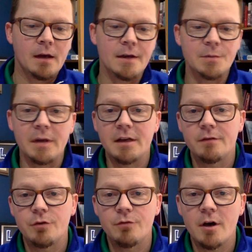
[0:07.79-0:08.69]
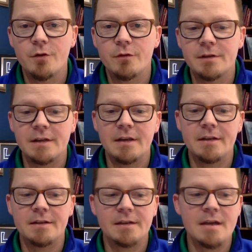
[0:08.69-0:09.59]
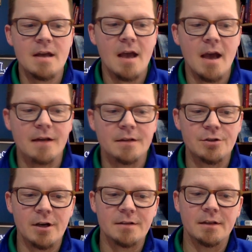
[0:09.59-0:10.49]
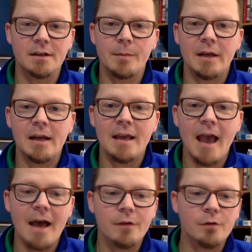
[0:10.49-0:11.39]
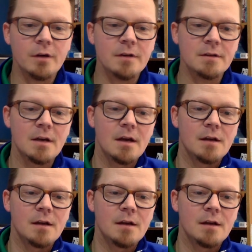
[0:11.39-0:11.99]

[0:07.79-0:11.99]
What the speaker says: As many of you know, the CDC has suggested limiting gatherings